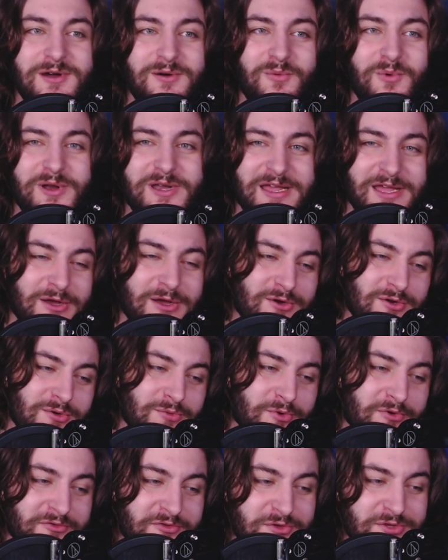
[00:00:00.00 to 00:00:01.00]
when I go to
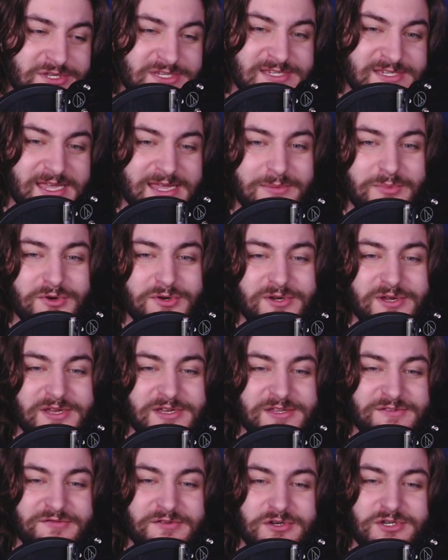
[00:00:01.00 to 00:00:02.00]
review the Saber
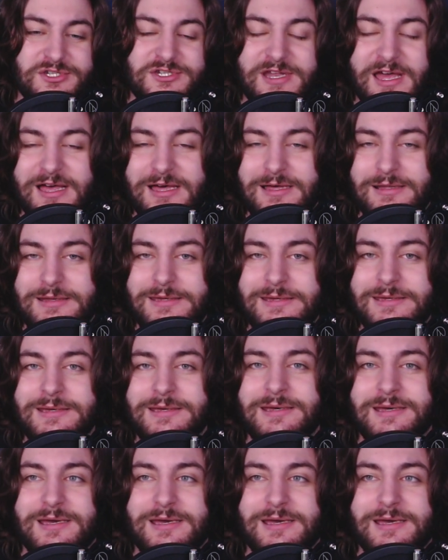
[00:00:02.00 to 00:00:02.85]
and its functionality,